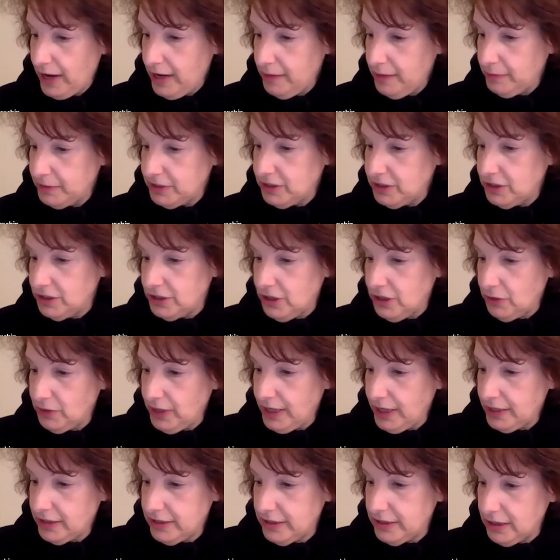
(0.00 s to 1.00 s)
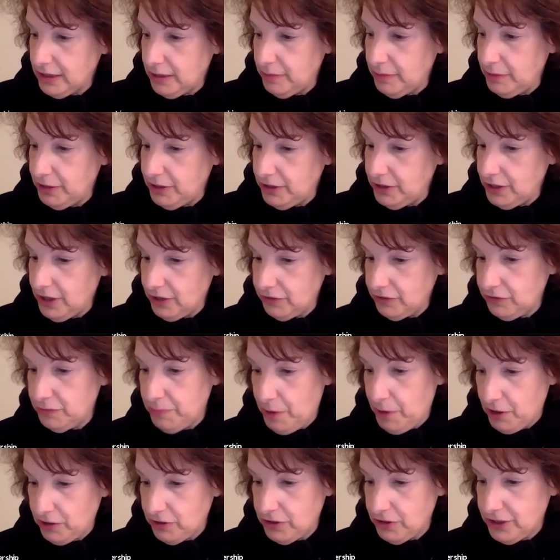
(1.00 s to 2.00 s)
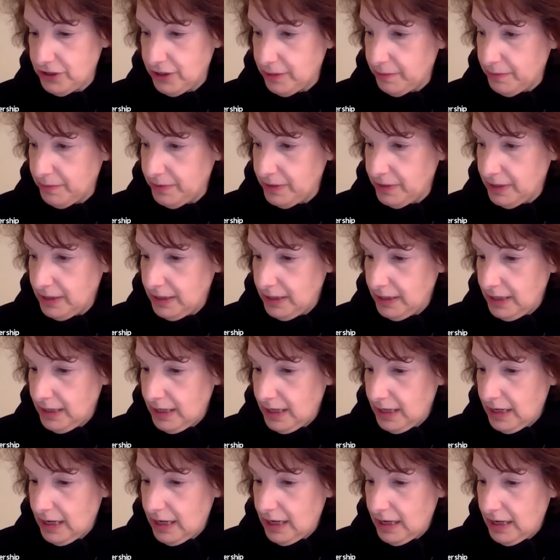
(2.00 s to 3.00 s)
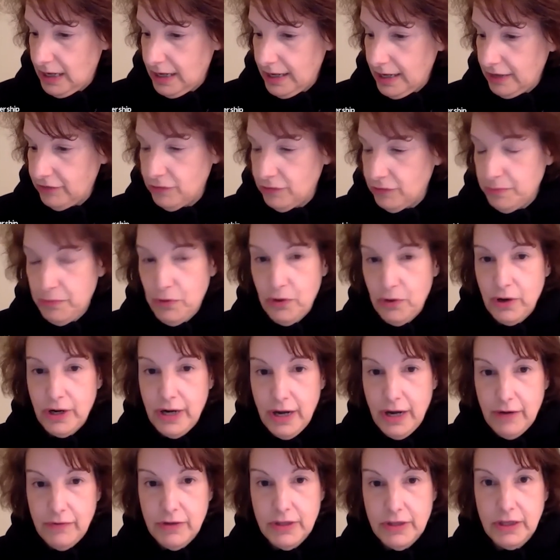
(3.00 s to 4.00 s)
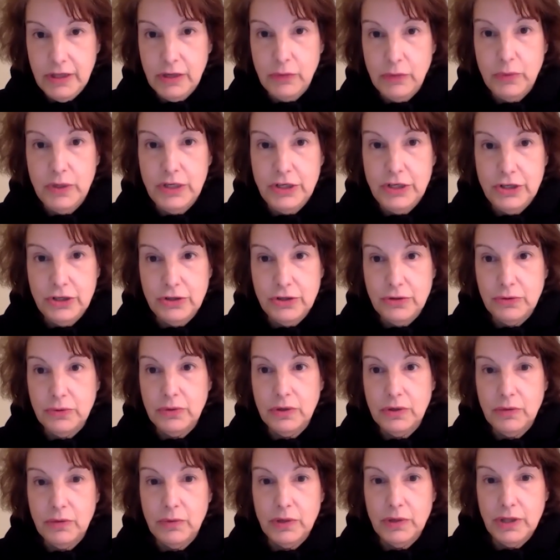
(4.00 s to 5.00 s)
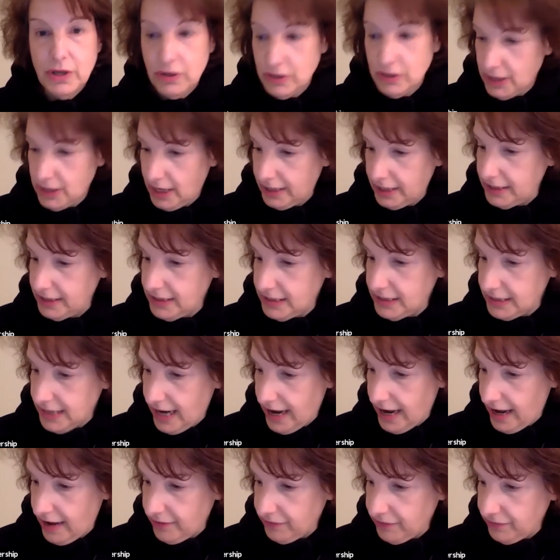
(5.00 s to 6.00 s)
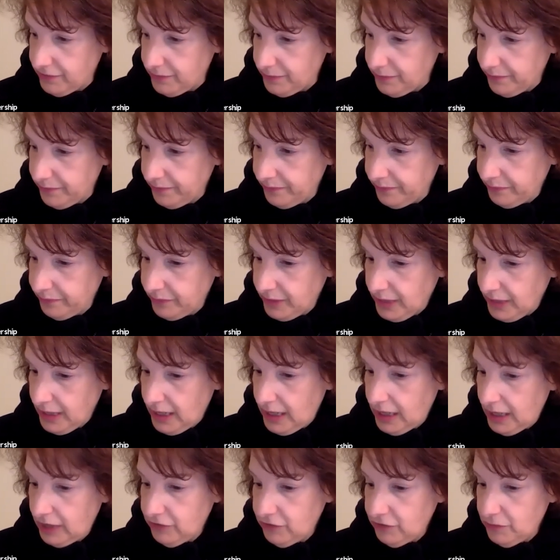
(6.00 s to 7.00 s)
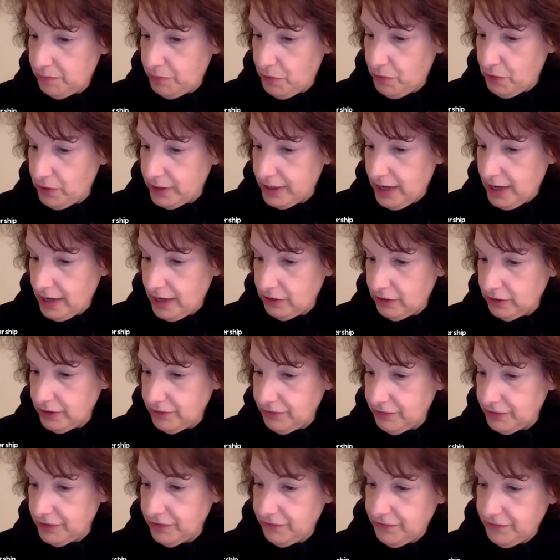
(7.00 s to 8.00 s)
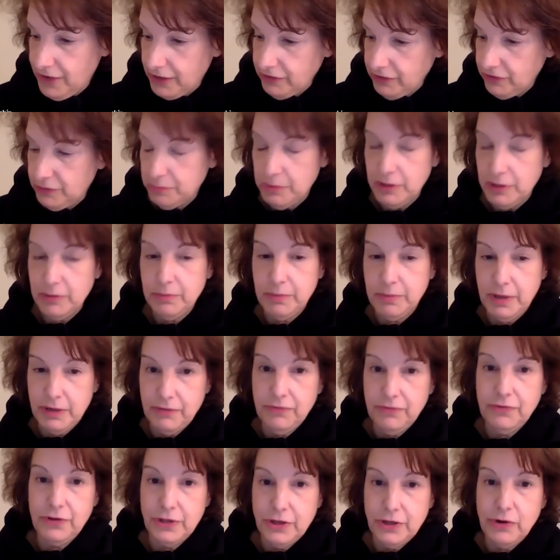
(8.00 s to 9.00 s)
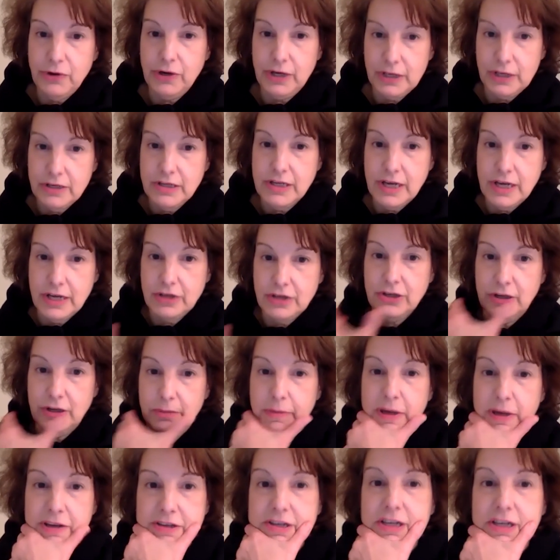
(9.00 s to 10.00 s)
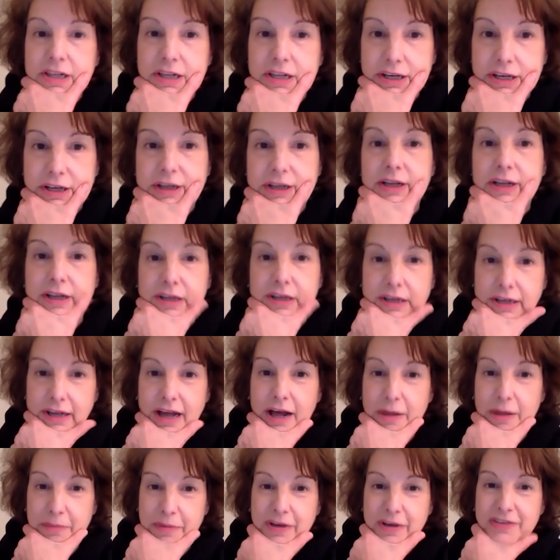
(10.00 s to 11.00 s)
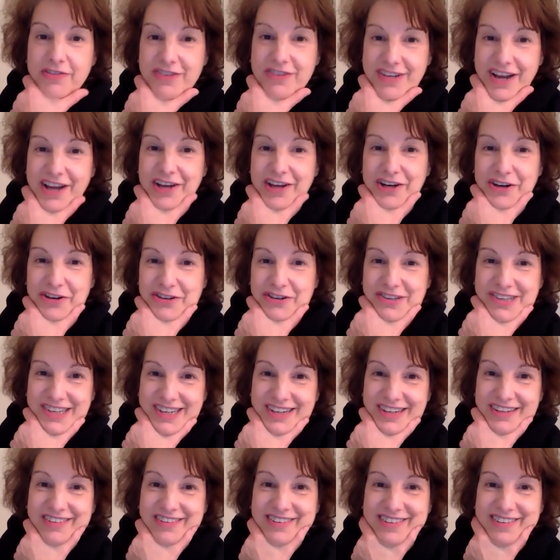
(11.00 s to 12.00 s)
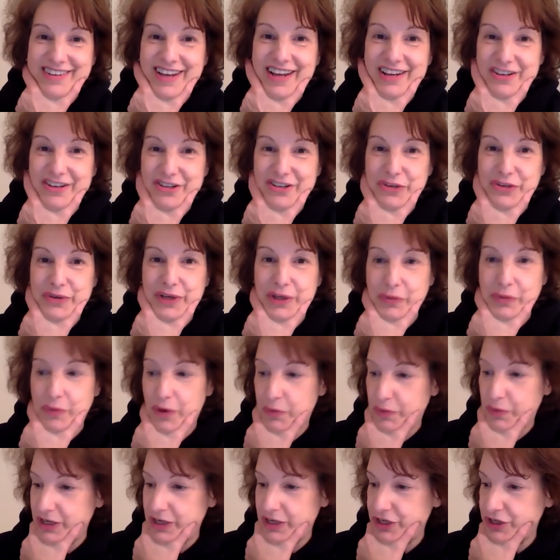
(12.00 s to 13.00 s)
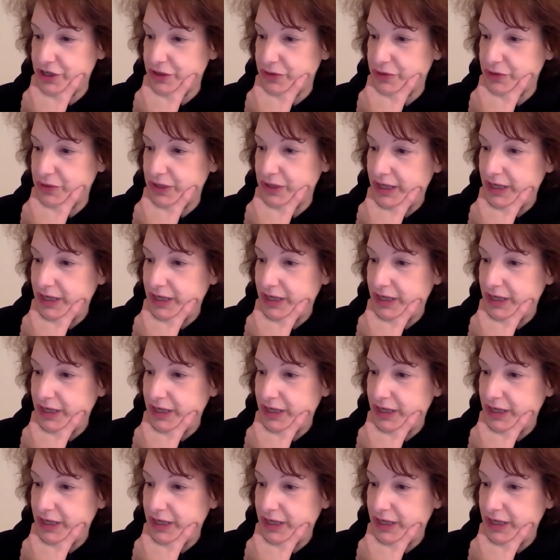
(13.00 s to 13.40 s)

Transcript: able to donate to the Community Arts Partnership and support everything we do with our tiny staff. It's support not only for the festival, but for the organization, basically help us stay in our seats and doing what we do.